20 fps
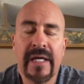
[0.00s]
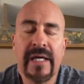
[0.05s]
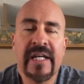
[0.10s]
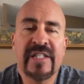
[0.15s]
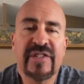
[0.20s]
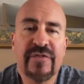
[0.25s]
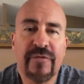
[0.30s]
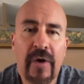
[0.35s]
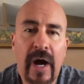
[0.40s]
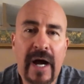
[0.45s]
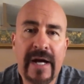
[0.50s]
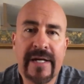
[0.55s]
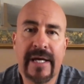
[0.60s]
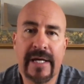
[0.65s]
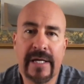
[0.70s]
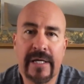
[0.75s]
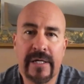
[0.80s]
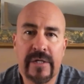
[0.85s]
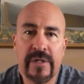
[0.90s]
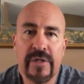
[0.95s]
It's
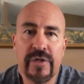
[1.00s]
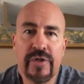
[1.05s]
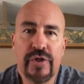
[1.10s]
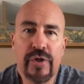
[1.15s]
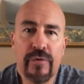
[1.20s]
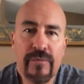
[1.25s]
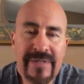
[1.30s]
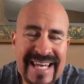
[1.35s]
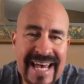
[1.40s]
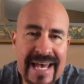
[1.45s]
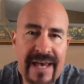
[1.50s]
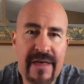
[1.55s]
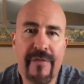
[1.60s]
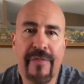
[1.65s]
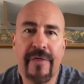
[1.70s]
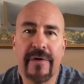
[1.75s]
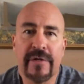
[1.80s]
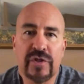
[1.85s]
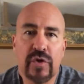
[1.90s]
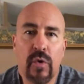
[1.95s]
Friday, June
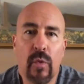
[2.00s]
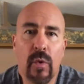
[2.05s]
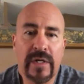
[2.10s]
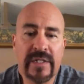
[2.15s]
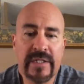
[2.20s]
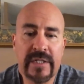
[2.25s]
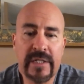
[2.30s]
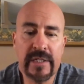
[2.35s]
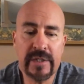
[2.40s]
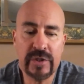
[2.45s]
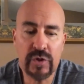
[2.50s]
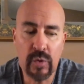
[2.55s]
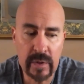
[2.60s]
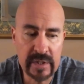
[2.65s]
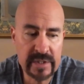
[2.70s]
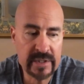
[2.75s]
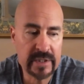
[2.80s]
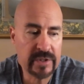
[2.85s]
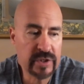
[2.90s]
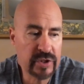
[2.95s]
10th,
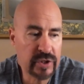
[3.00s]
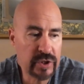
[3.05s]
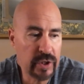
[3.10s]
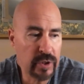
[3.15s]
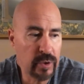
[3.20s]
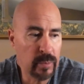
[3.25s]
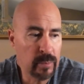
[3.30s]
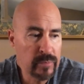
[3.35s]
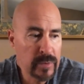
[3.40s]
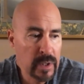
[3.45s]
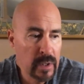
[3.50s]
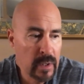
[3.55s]
2022.